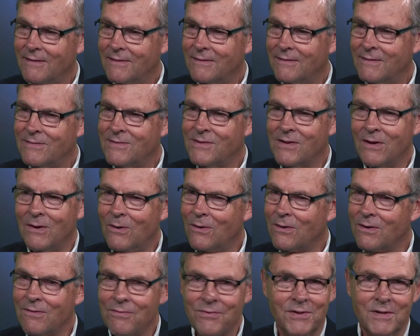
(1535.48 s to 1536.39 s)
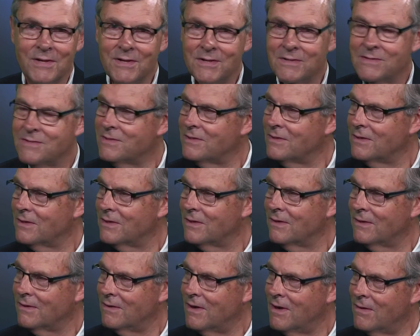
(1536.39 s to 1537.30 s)
there's a lot of things that,
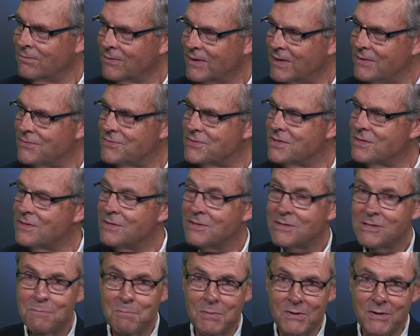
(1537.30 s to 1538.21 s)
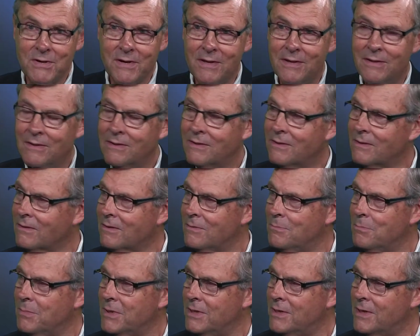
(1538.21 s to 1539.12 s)
of gifts of the Spirit that
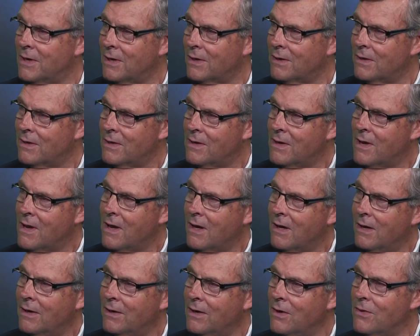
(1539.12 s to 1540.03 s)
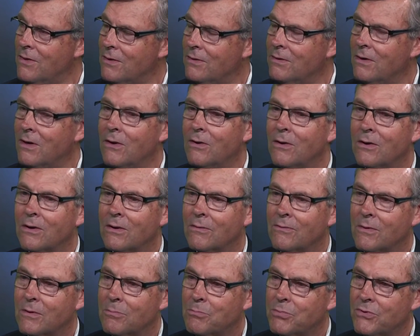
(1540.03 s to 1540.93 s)
can be done, I know there are a lot
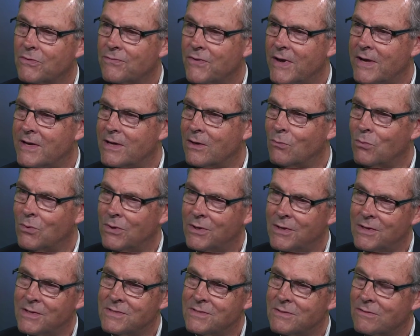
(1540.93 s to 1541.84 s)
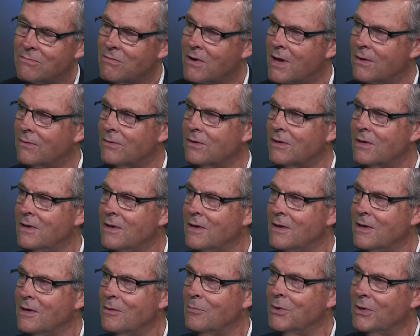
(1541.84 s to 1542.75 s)
of prophetic words around,
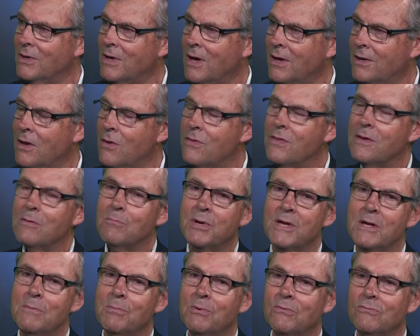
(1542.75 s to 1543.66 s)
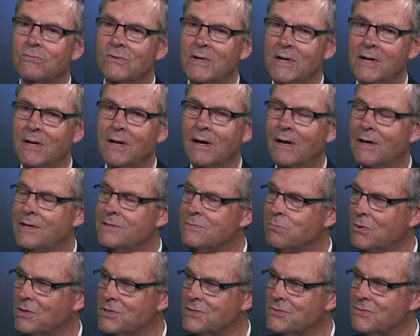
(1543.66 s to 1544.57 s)
but I don't think people realize
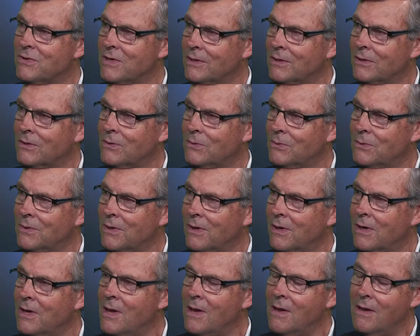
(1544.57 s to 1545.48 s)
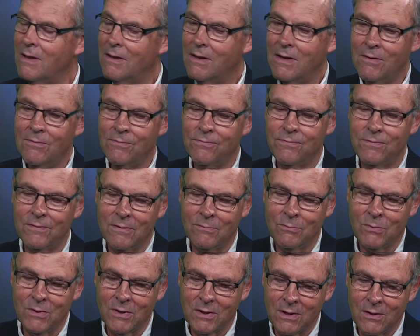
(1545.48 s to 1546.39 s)
what's around the corner of
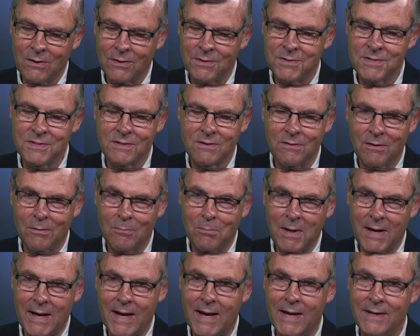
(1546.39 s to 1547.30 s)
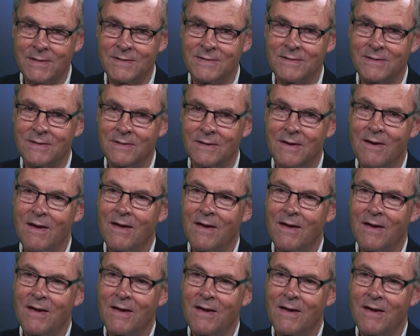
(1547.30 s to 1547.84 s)
what God's got planned to